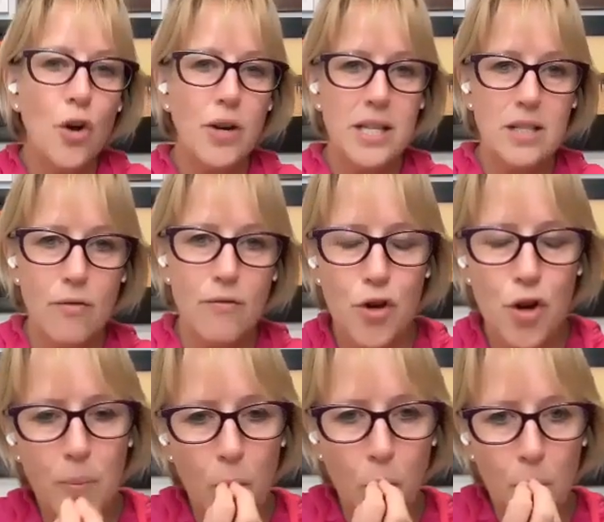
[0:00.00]

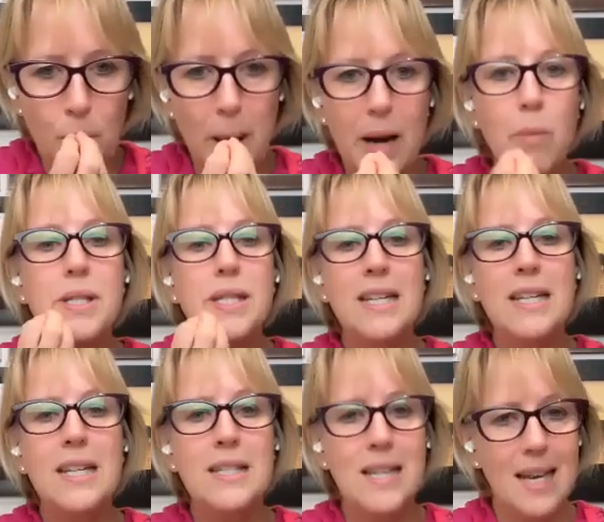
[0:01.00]
nonverbal, but it was in
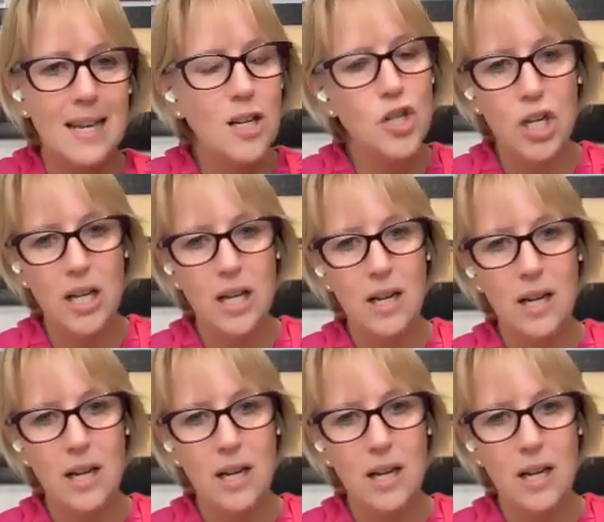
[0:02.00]
his energy.